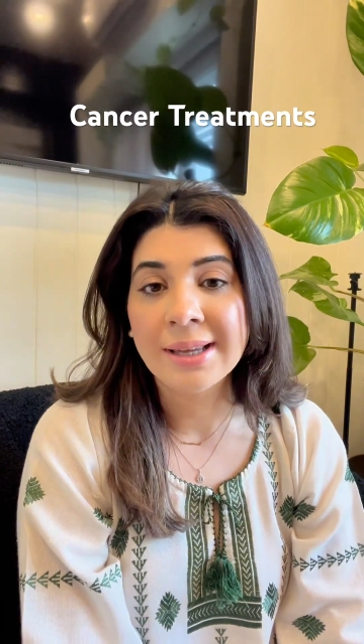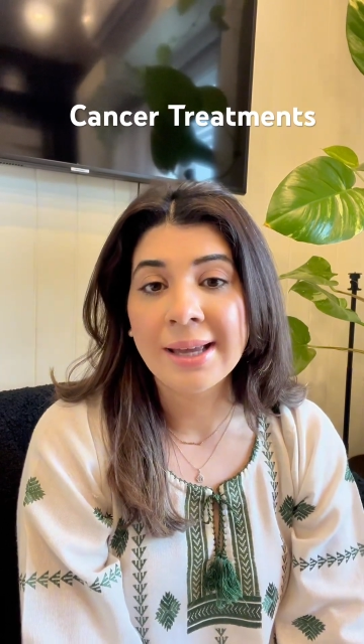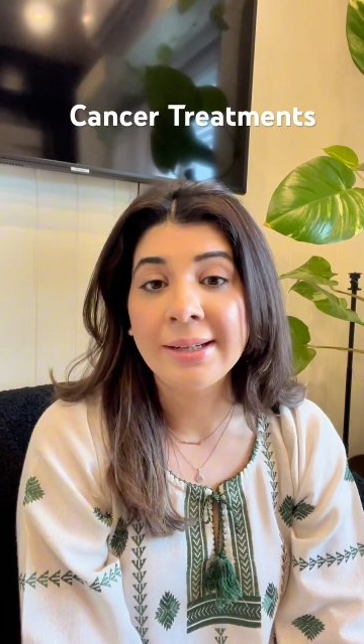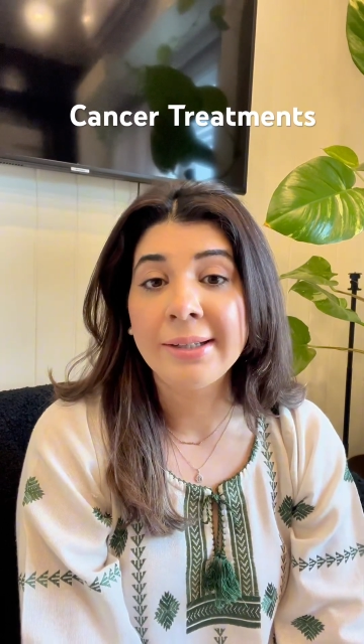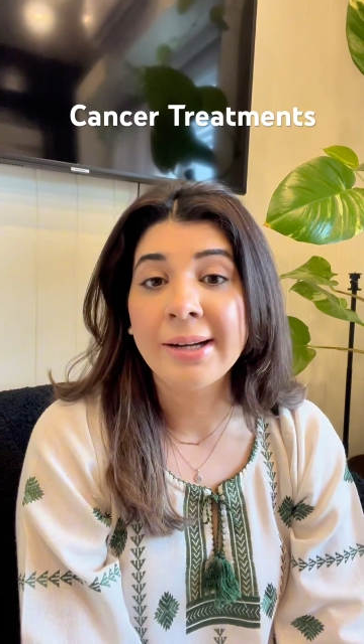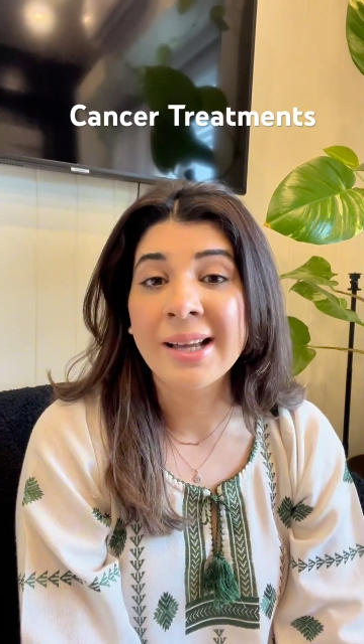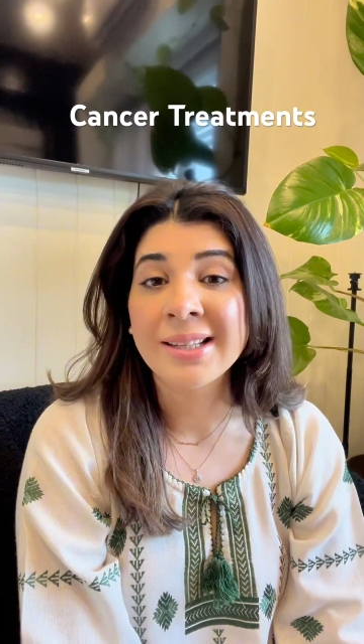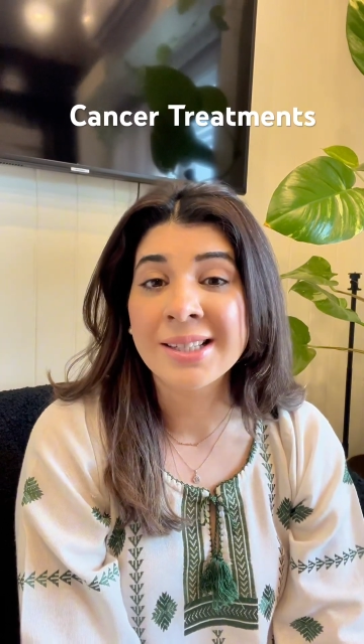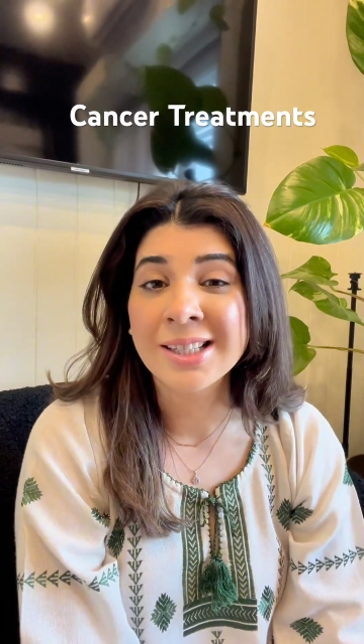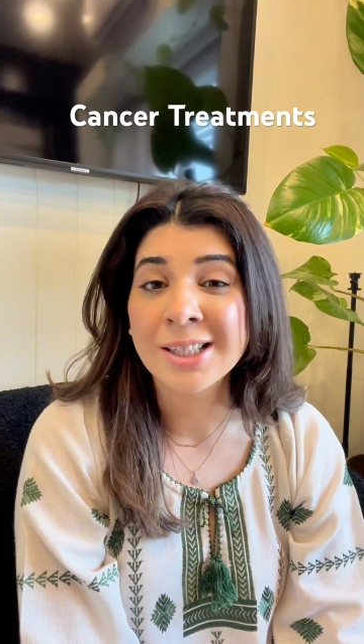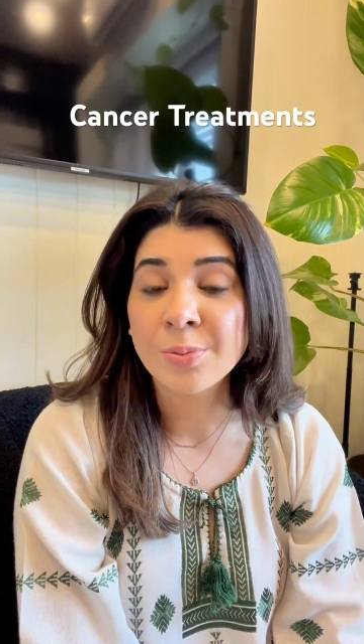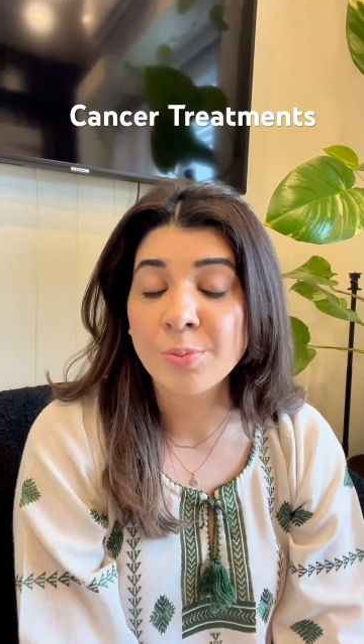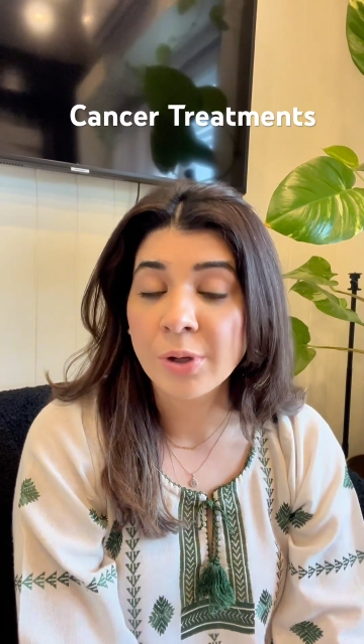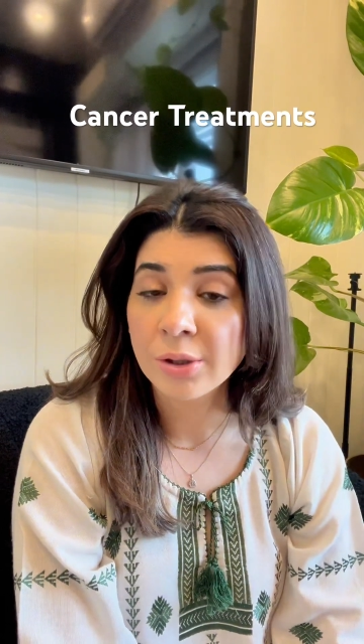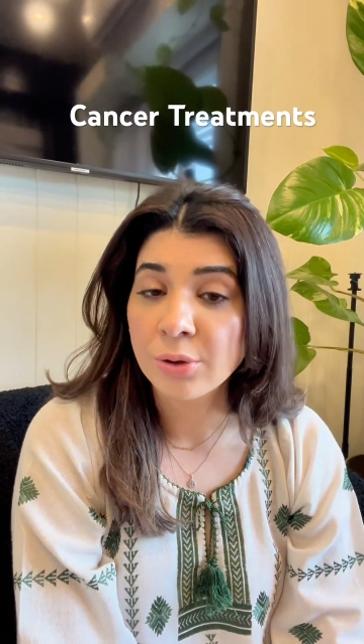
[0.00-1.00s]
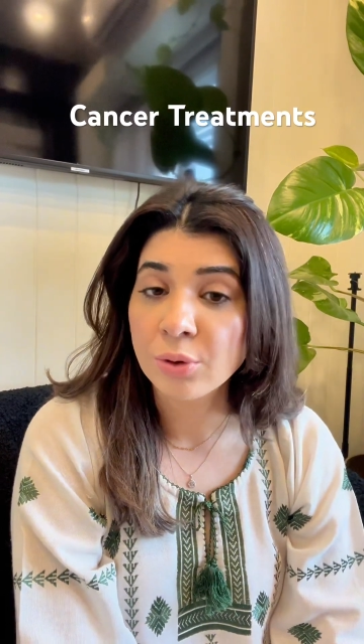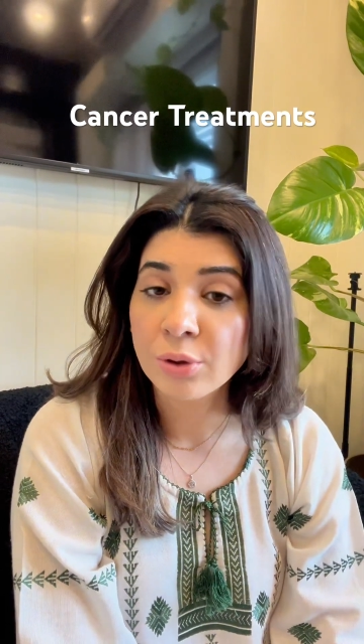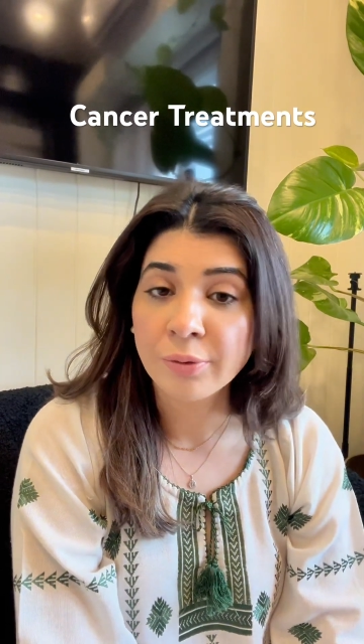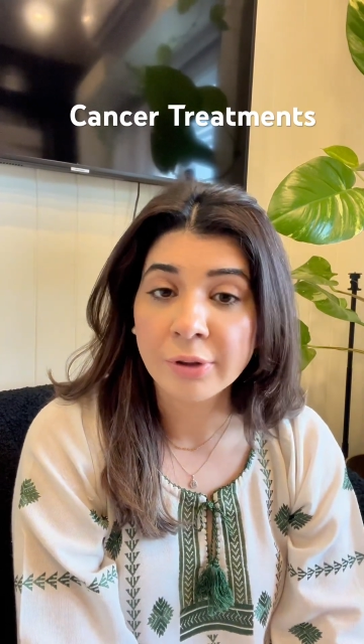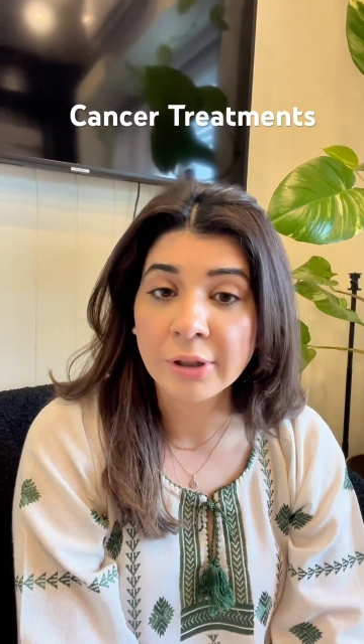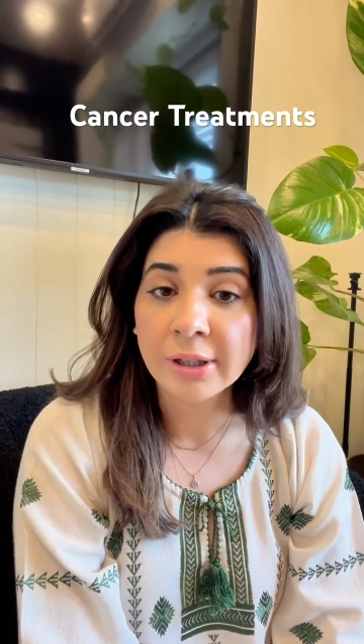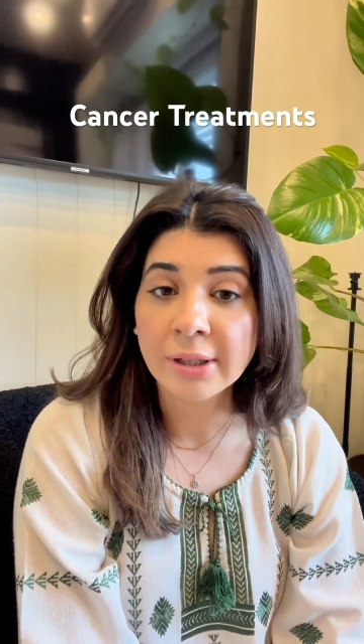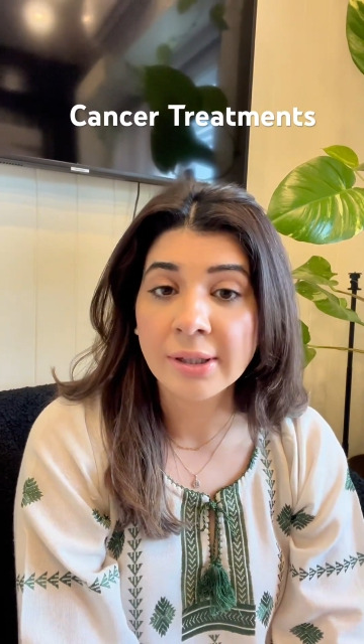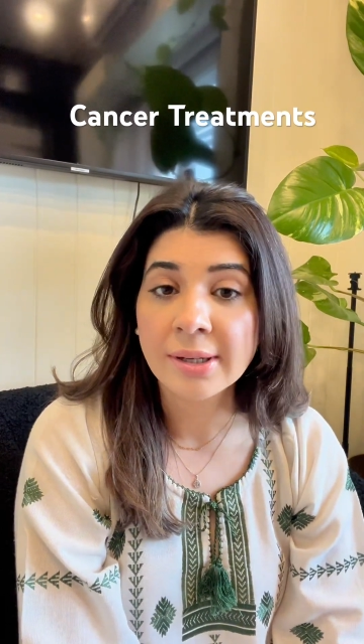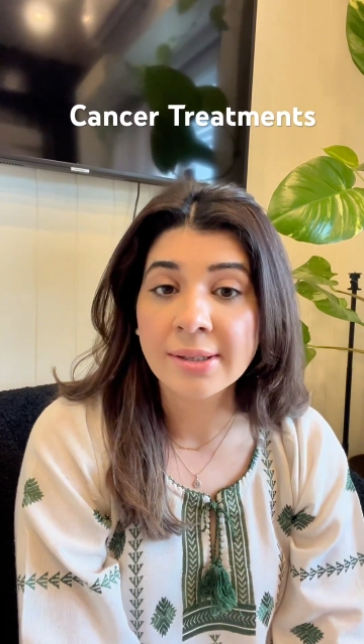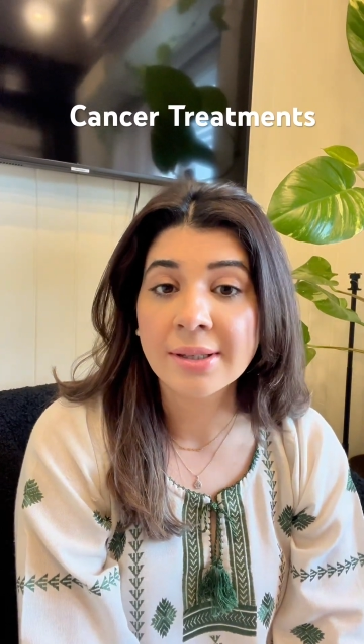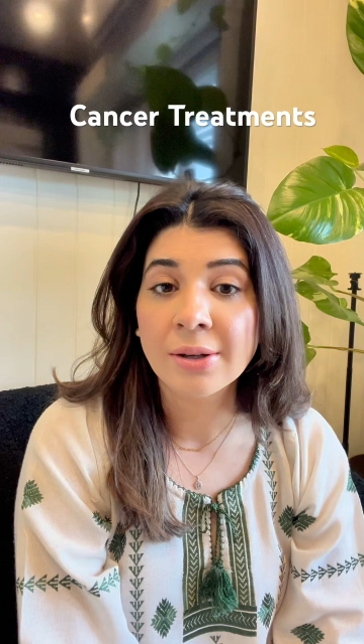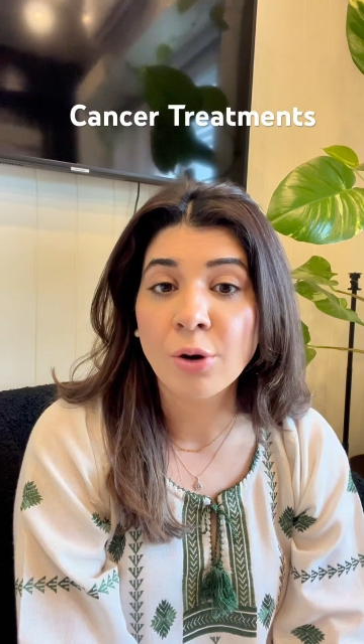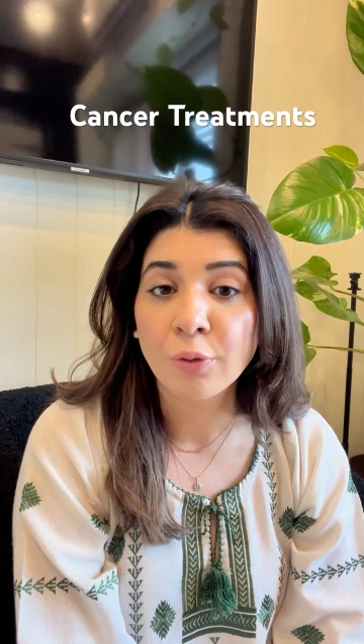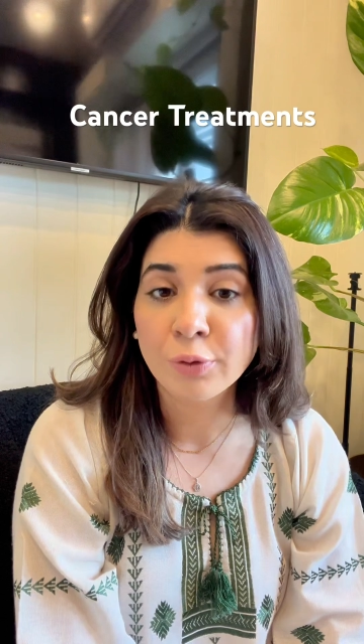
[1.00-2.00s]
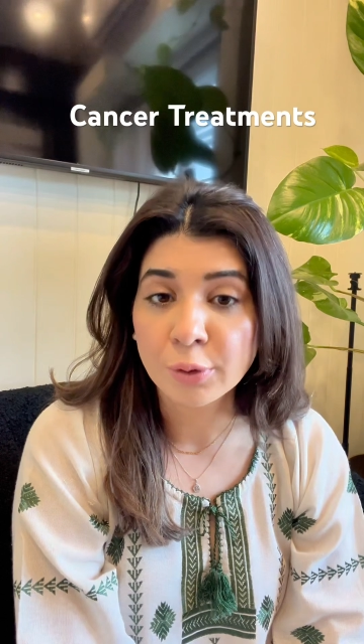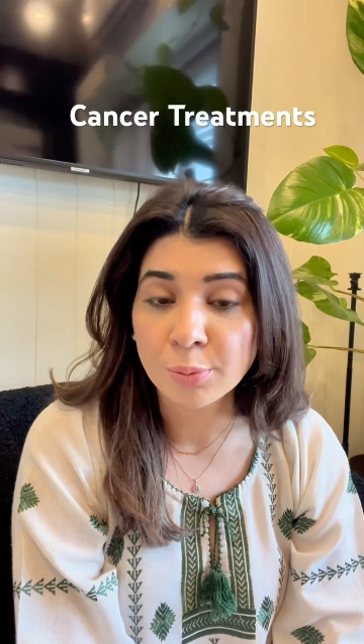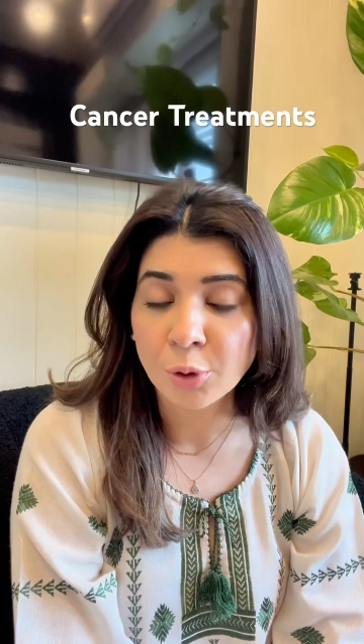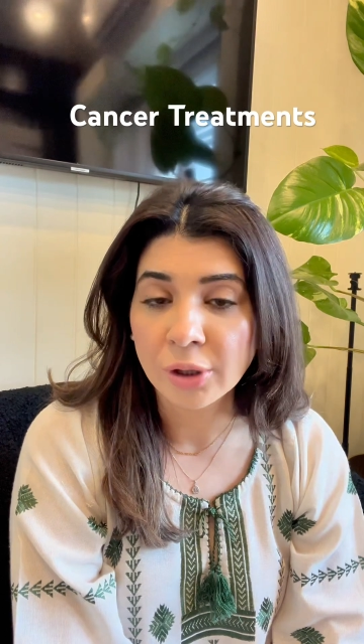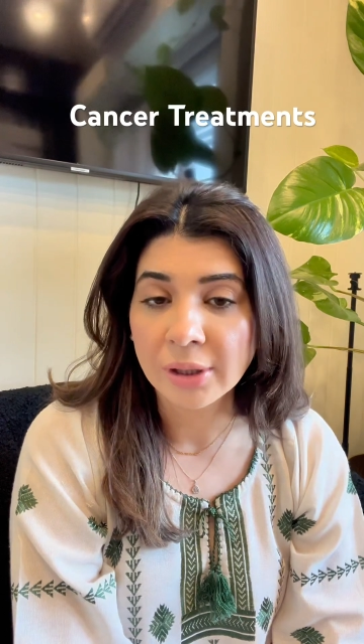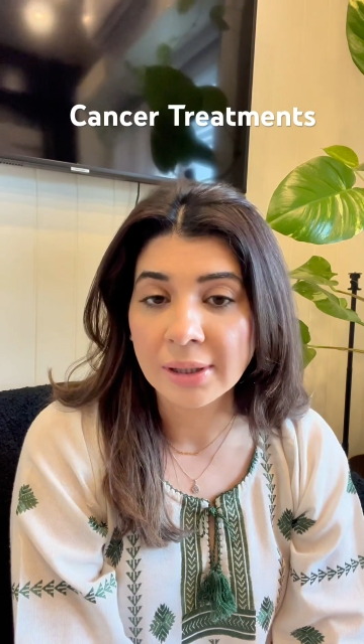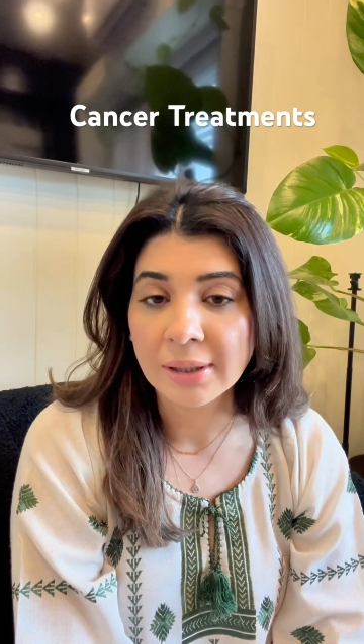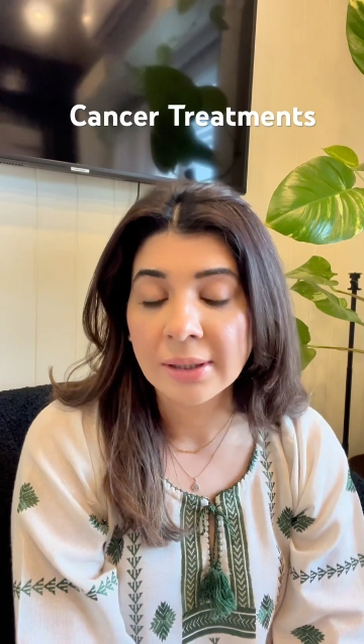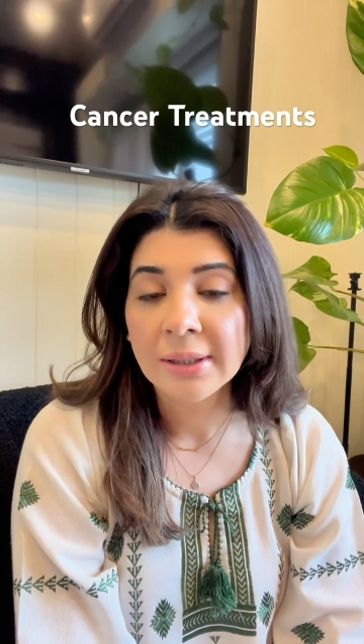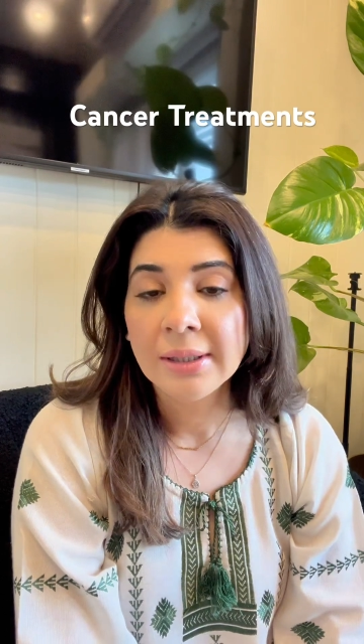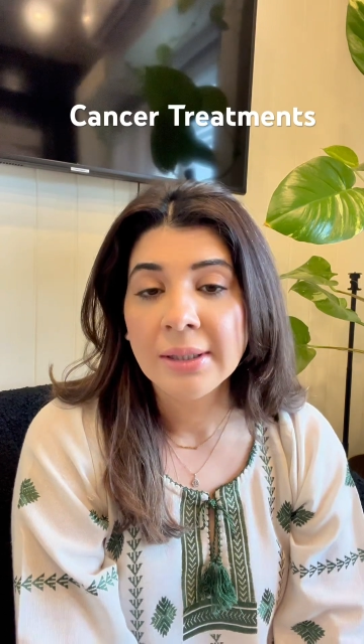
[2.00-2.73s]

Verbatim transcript: and it hasn't spread to different areas of the body.